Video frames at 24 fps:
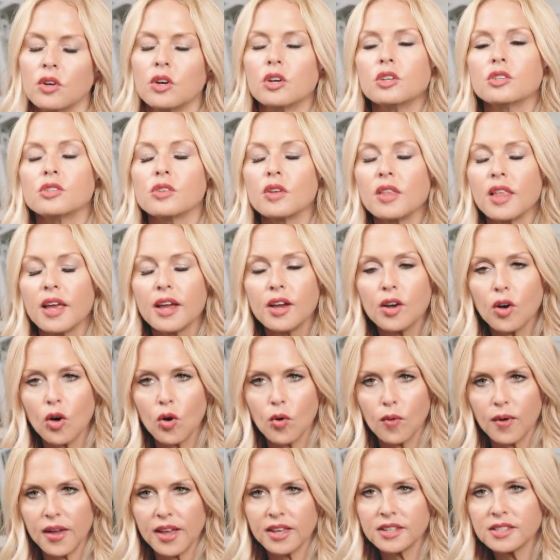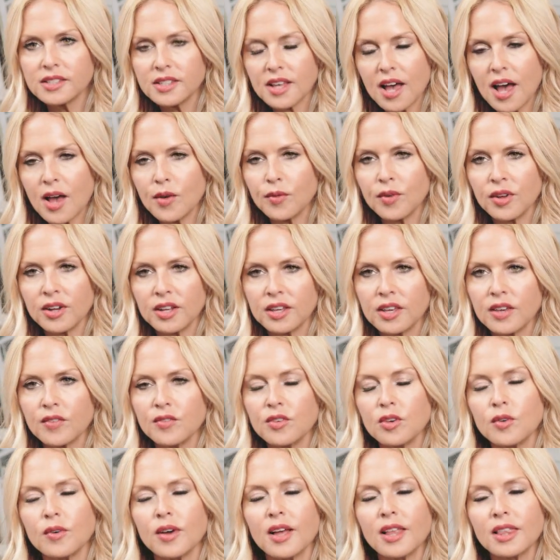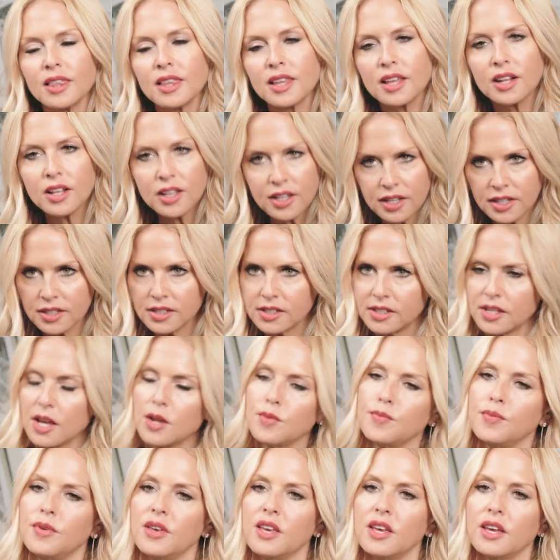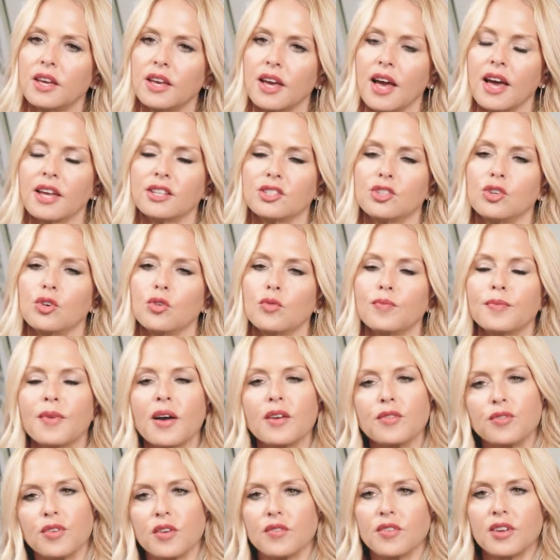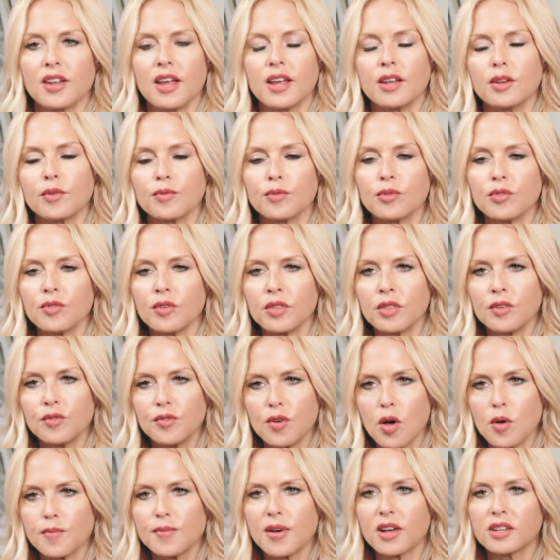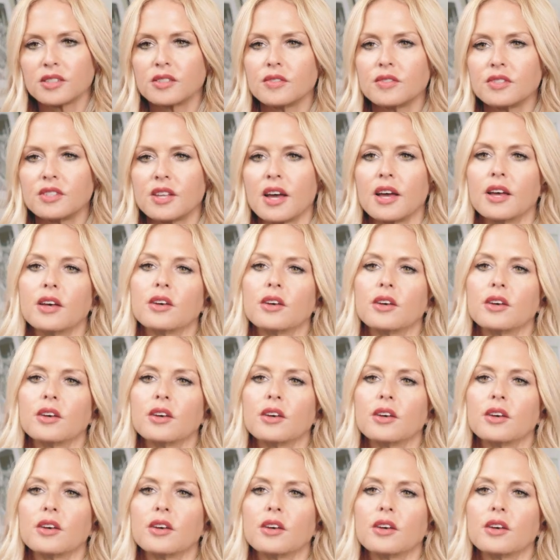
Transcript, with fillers: So like always, I want to give you a little inside peek at two of my favorite items from the fall Box of Style.